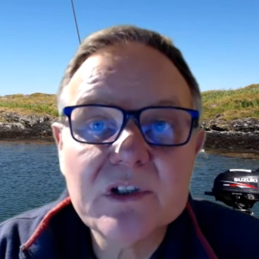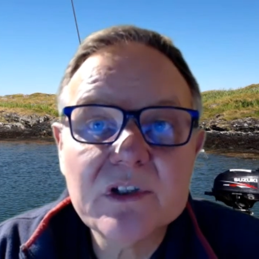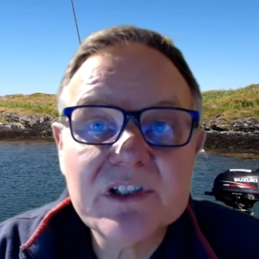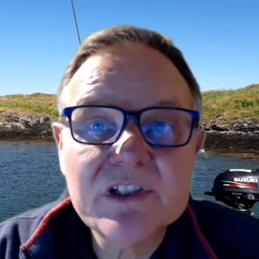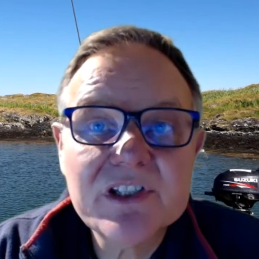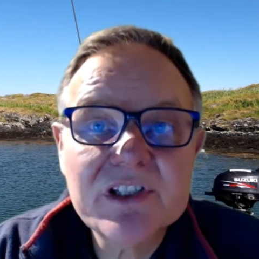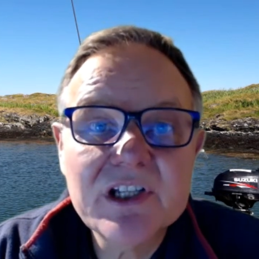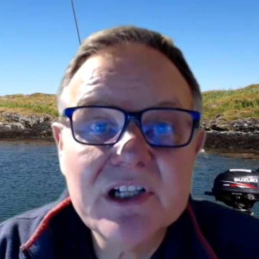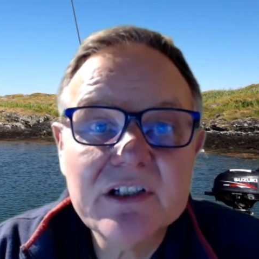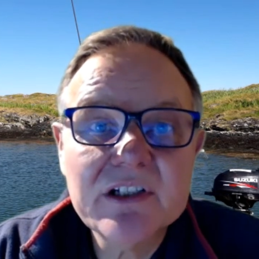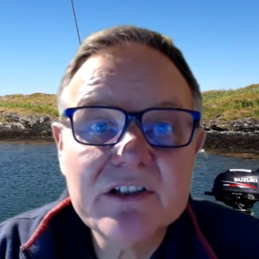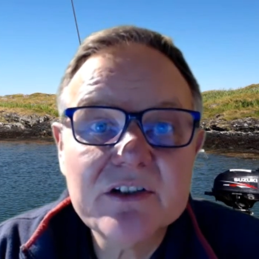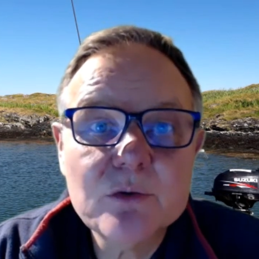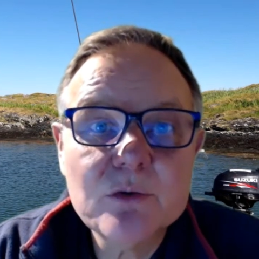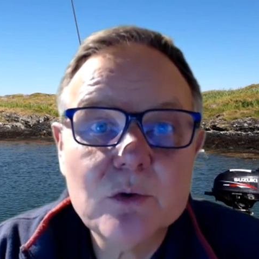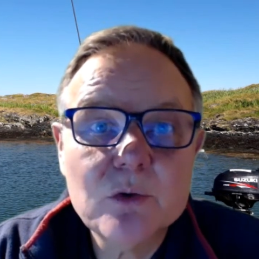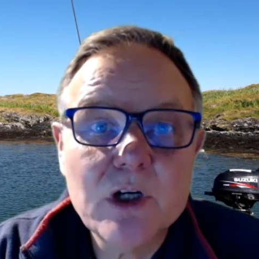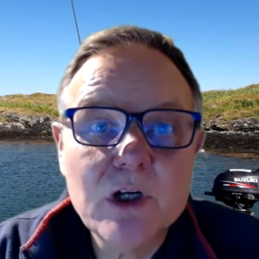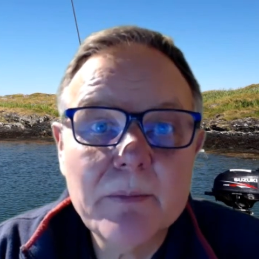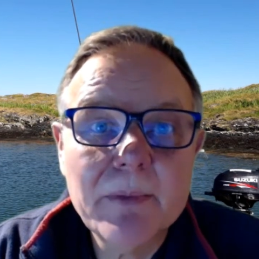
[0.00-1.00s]
start to
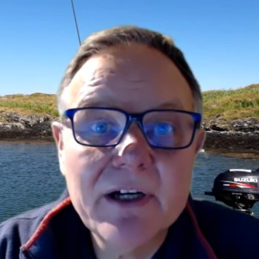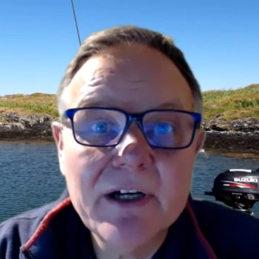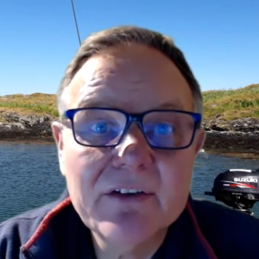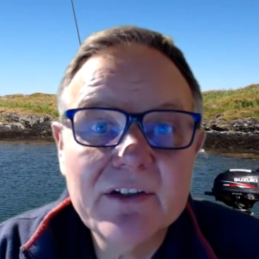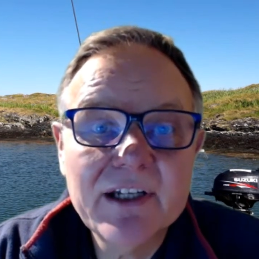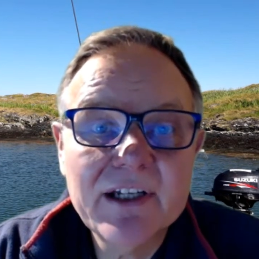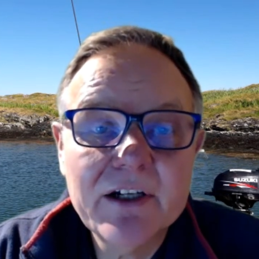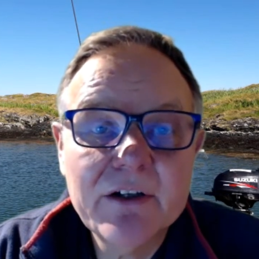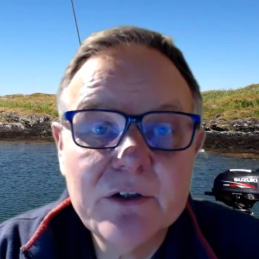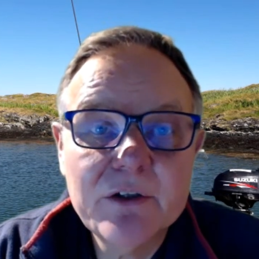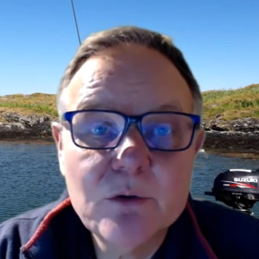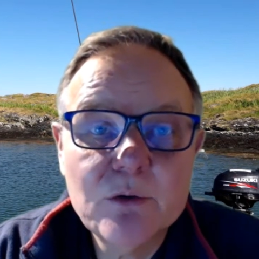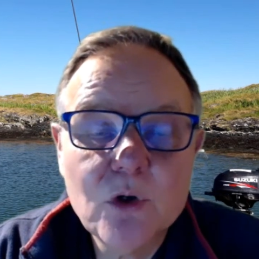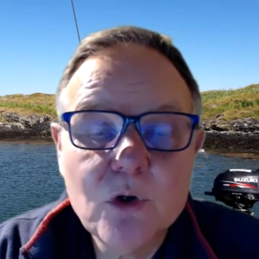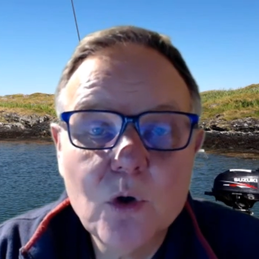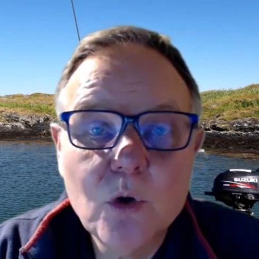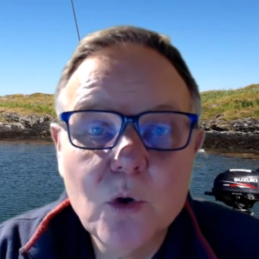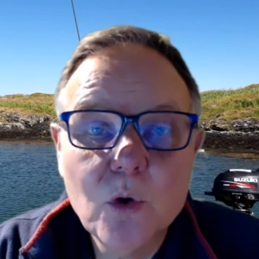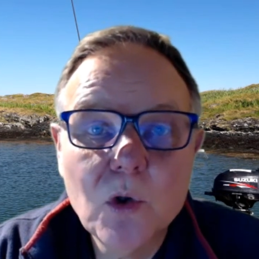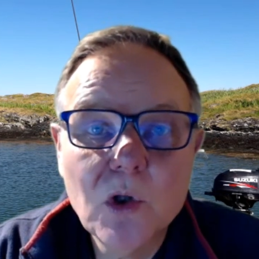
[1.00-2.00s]
talk about how you
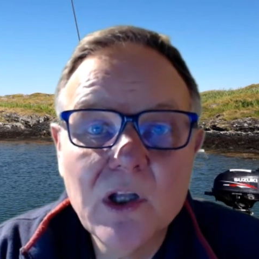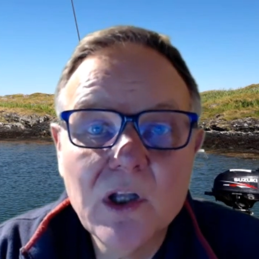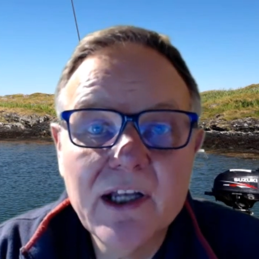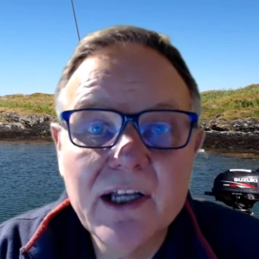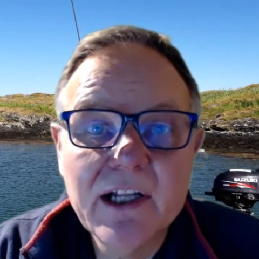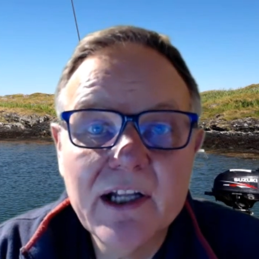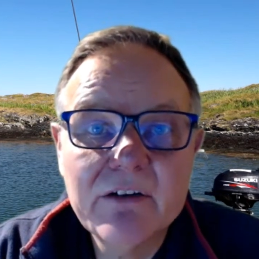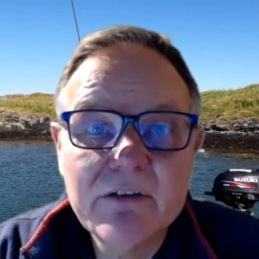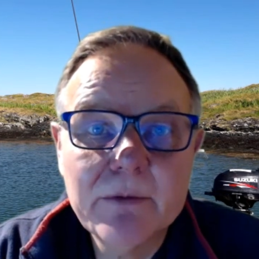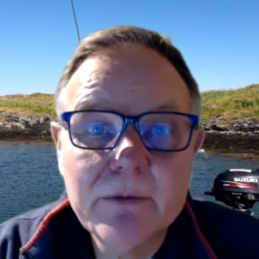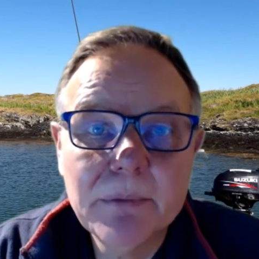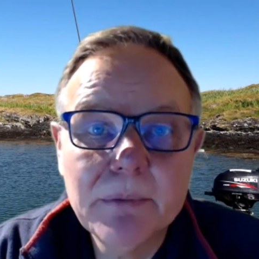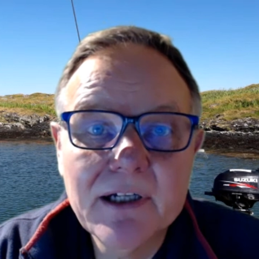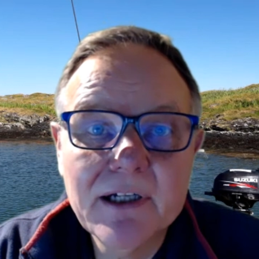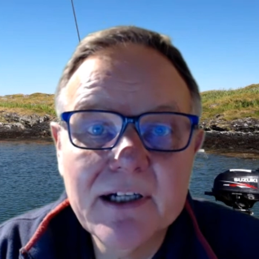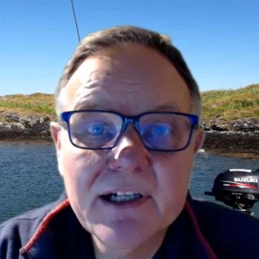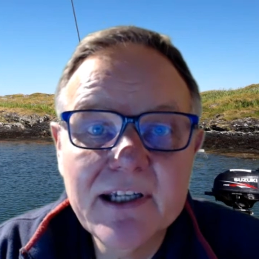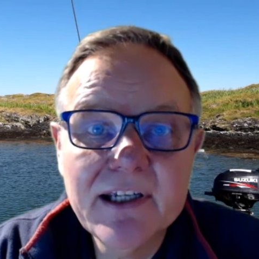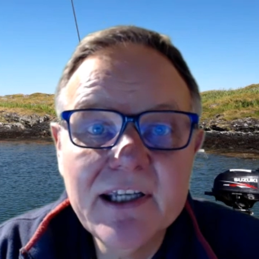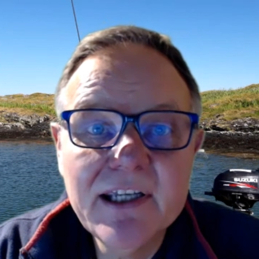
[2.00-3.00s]
call and
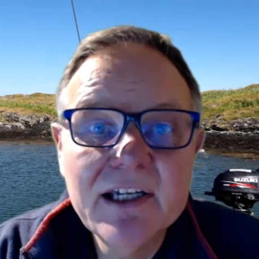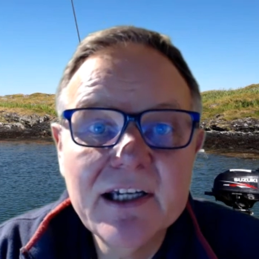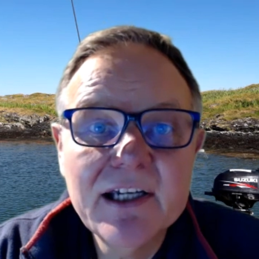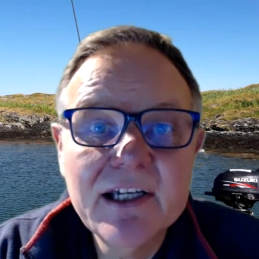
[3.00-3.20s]
reply